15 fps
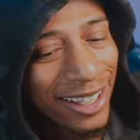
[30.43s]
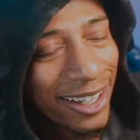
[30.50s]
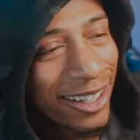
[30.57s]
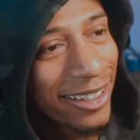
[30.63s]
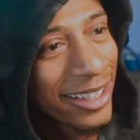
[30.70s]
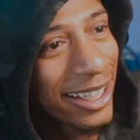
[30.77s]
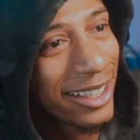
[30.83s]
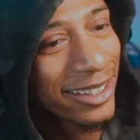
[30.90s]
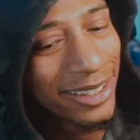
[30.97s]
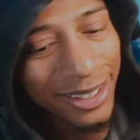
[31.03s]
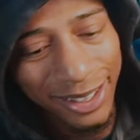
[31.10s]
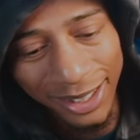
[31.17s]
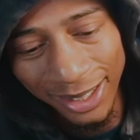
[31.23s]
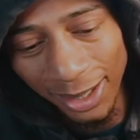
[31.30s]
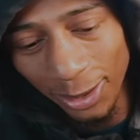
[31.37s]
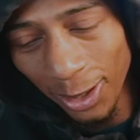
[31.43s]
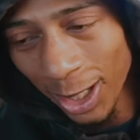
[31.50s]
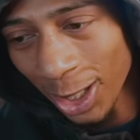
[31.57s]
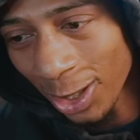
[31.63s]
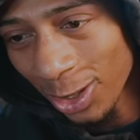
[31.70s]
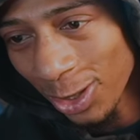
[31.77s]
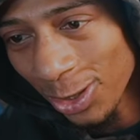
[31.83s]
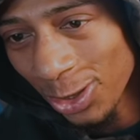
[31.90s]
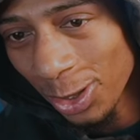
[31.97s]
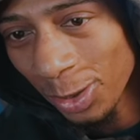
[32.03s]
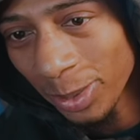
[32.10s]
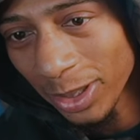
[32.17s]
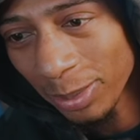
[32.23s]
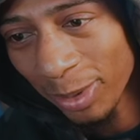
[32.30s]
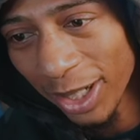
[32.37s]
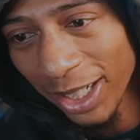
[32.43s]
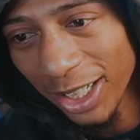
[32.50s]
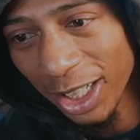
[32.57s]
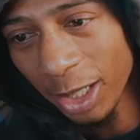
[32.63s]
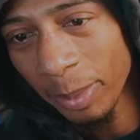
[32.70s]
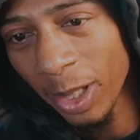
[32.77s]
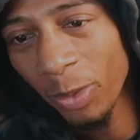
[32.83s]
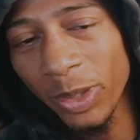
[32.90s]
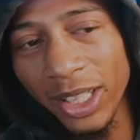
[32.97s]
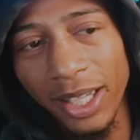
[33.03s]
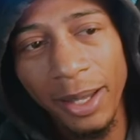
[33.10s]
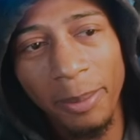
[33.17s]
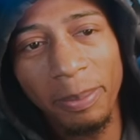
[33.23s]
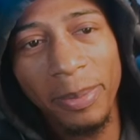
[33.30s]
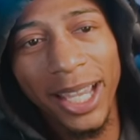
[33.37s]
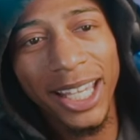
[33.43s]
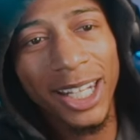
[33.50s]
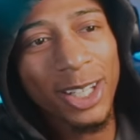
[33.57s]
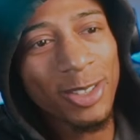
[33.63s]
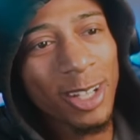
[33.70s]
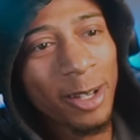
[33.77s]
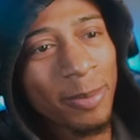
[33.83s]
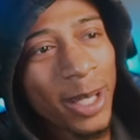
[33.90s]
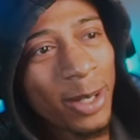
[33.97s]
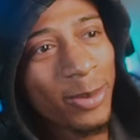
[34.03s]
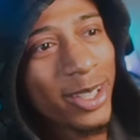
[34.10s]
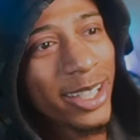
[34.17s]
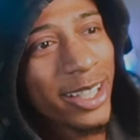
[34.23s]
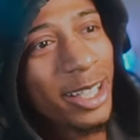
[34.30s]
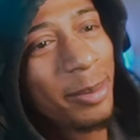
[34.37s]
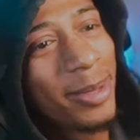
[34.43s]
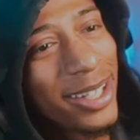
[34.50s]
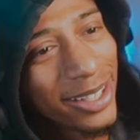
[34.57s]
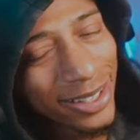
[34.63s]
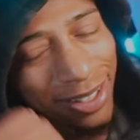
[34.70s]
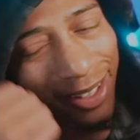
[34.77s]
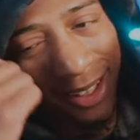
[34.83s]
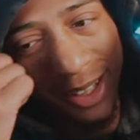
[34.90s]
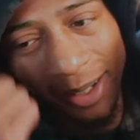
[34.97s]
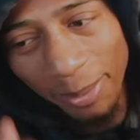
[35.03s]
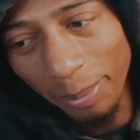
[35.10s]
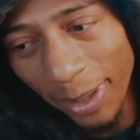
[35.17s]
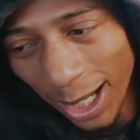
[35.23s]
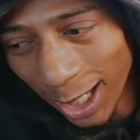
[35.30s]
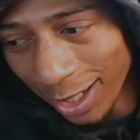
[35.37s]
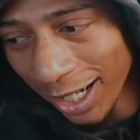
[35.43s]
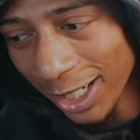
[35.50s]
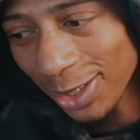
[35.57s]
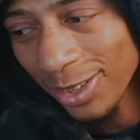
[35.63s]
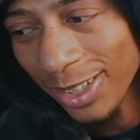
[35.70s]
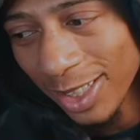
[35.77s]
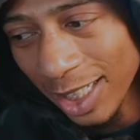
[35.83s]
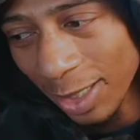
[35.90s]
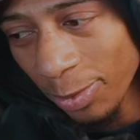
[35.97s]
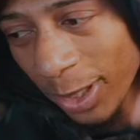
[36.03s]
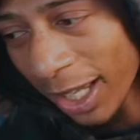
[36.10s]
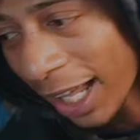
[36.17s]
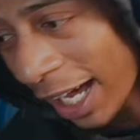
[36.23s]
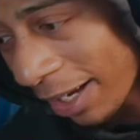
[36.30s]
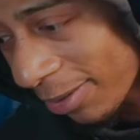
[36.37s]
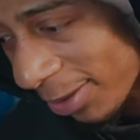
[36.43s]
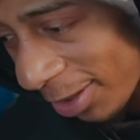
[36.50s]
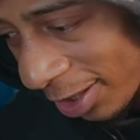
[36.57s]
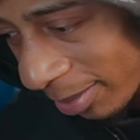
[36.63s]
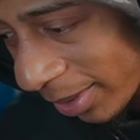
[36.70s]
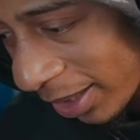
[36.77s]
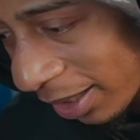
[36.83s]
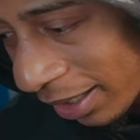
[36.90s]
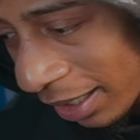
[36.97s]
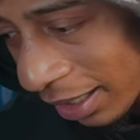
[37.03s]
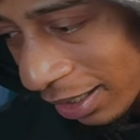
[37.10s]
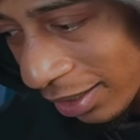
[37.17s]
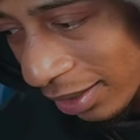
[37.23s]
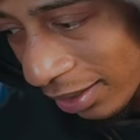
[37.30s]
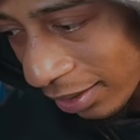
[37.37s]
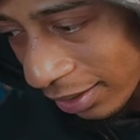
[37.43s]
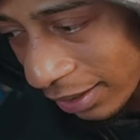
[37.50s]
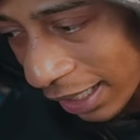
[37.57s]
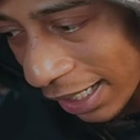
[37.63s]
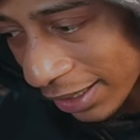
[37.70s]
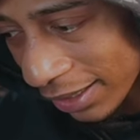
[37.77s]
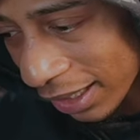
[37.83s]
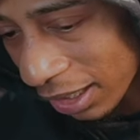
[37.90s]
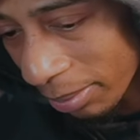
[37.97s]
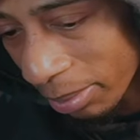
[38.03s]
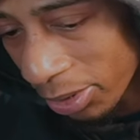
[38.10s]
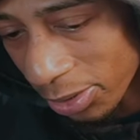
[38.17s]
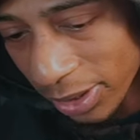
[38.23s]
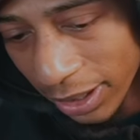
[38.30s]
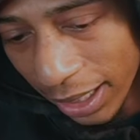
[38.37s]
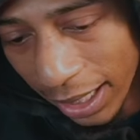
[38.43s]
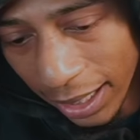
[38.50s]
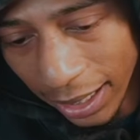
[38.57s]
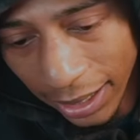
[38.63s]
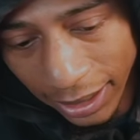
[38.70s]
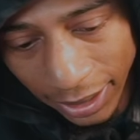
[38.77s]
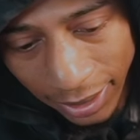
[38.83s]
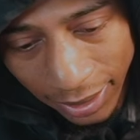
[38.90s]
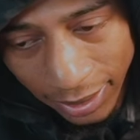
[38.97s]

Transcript: Okay, what it do, YouTube? It's your boy Dead Man. We back in the trap, man. We're cooking up another banger. As you can see, we live streaming. Y'all see a Boosie, alright?